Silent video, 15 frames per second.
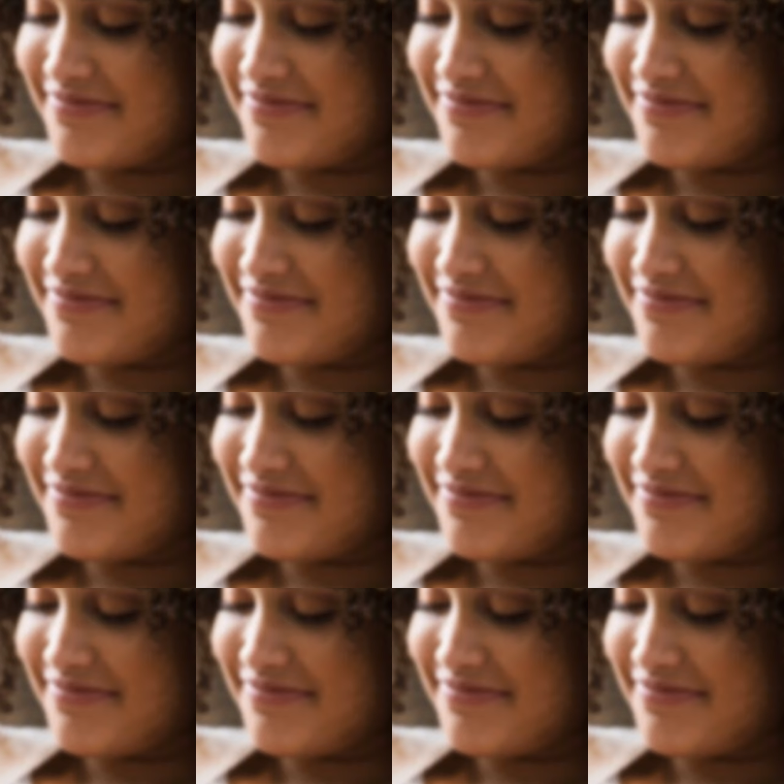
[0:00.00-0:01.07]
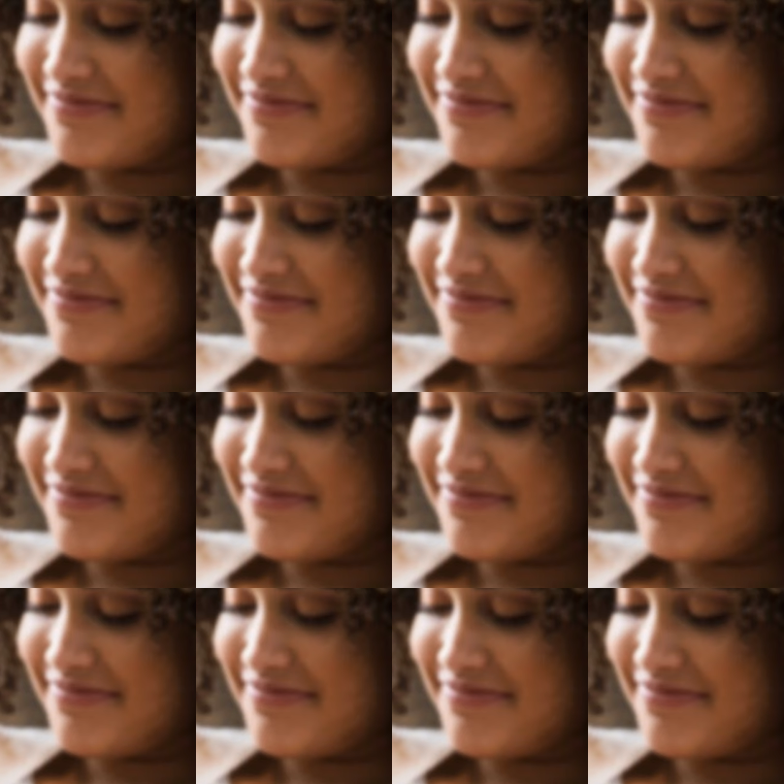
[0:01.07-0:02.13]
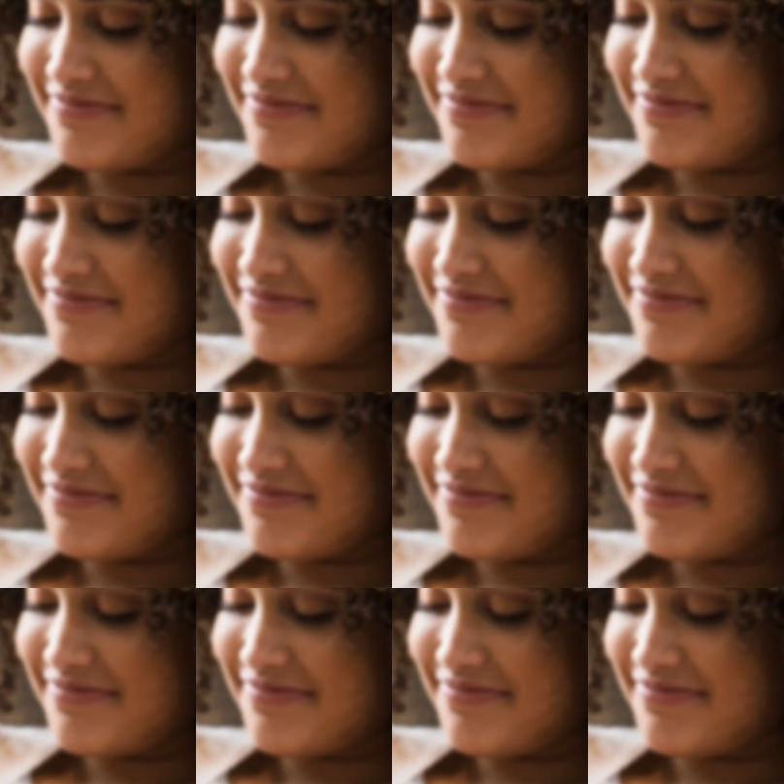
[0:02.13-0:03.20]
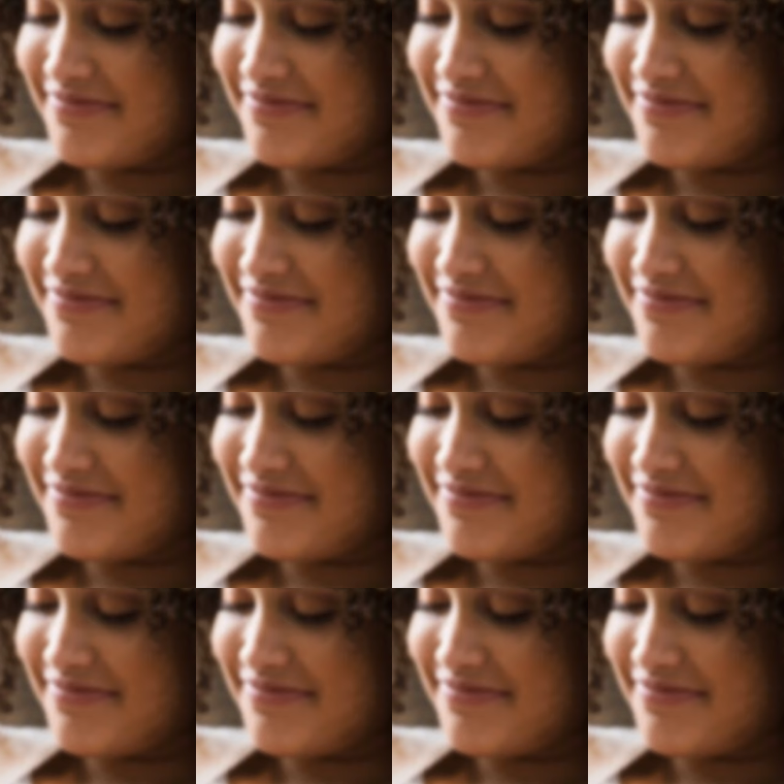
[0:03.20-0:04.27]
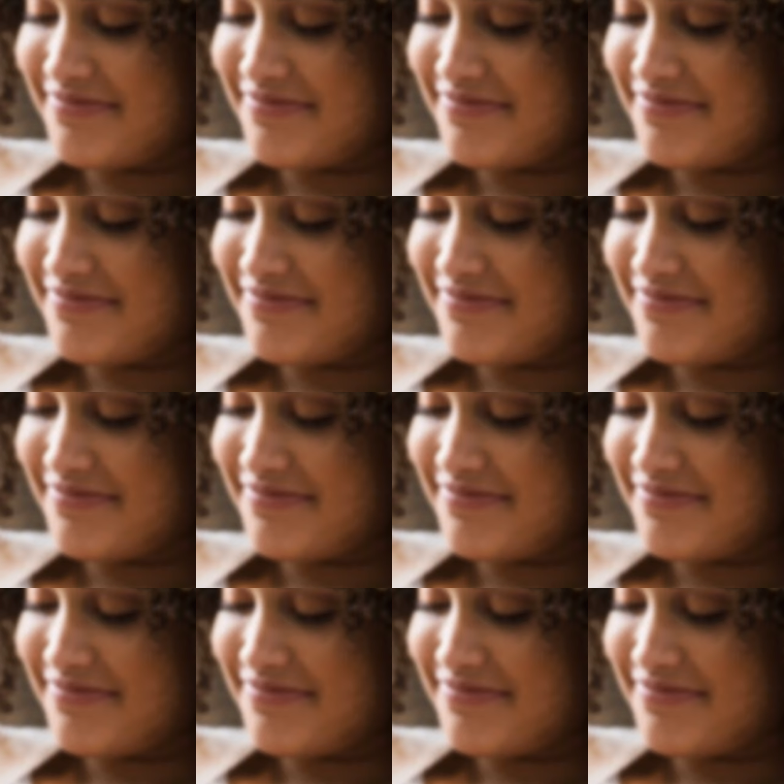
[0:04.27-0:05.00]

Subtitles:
[no speech]